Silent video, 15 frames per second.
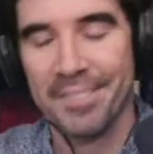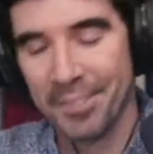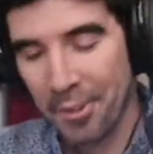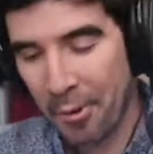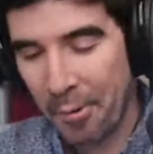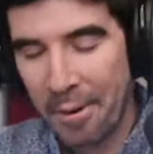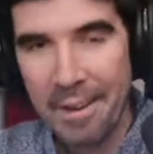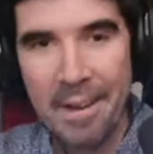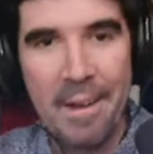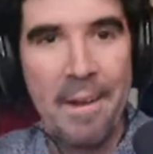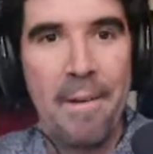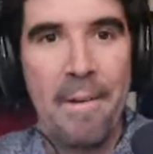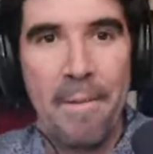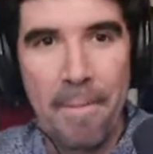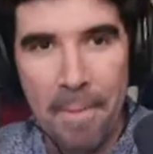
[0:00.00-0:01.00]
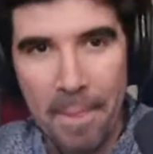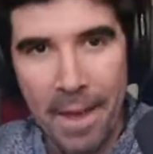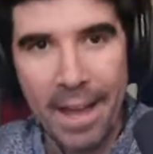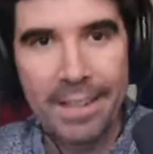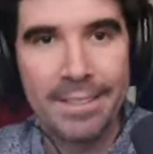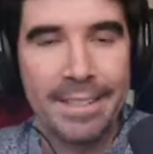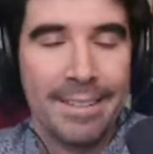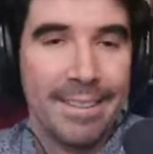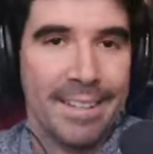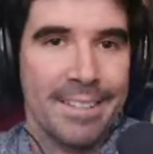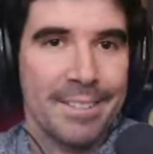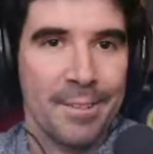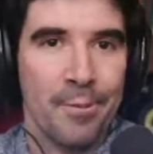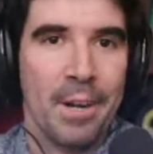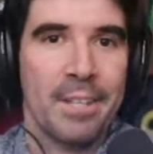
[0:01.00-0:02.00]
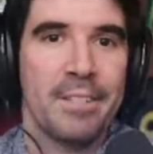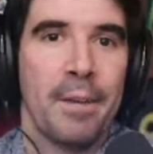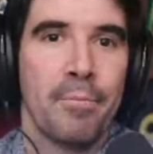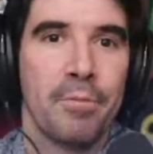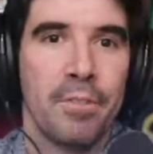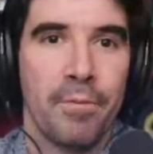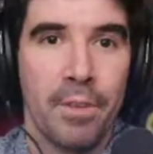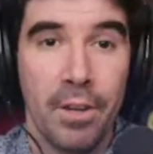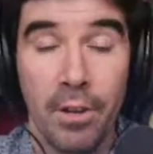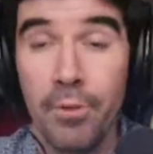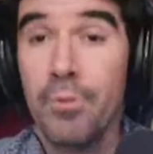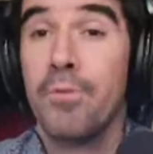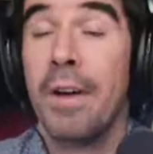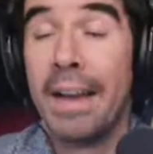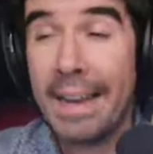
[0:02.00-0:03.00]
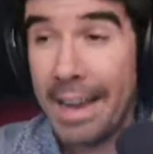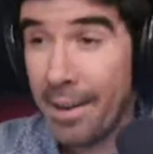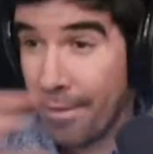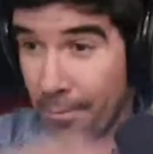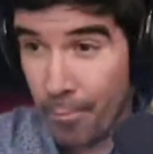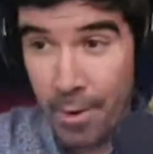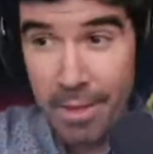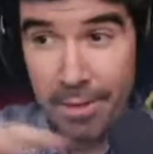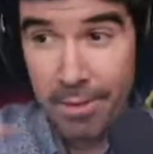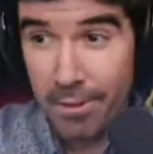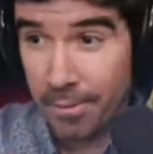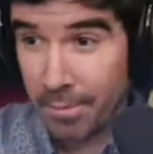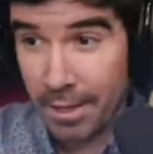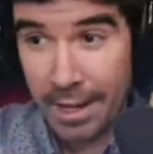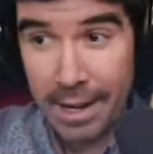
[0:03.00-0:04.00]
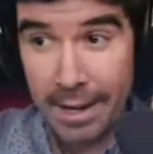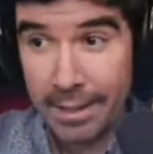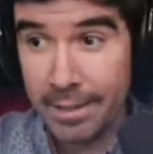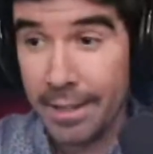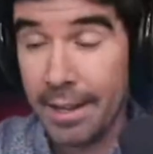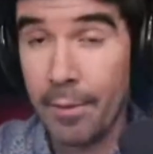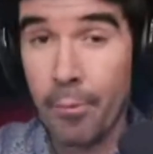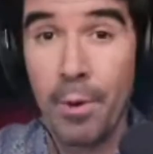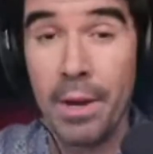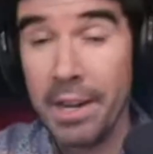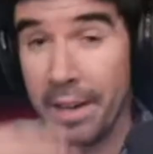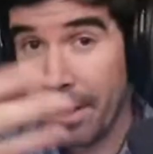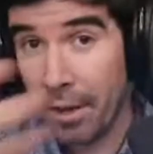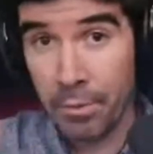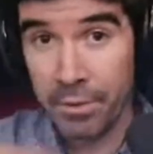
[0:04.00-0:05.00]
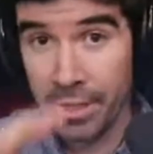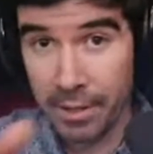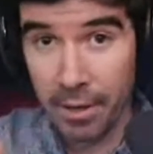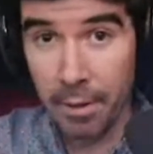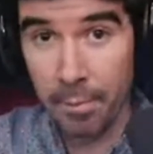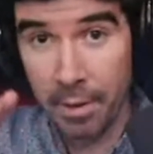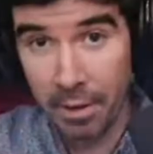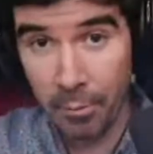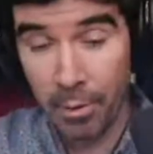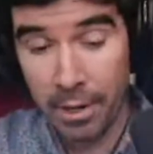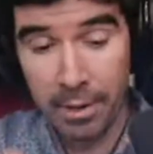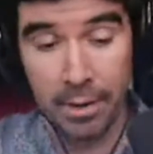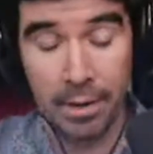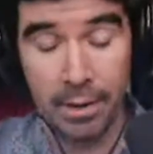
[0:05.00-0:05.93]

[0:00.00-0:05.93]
So that's, I think, it's a great example of something you can do again with something like N810. We can help you set that up, by the way.